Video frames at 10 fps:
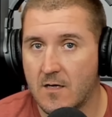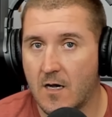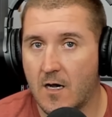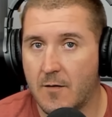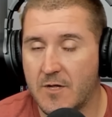
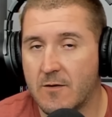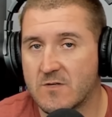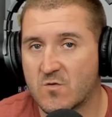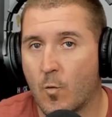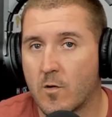um, it
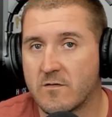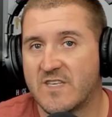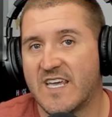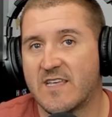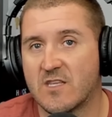was worth
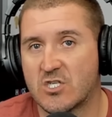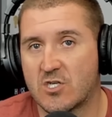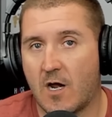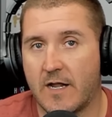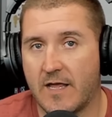taking the shot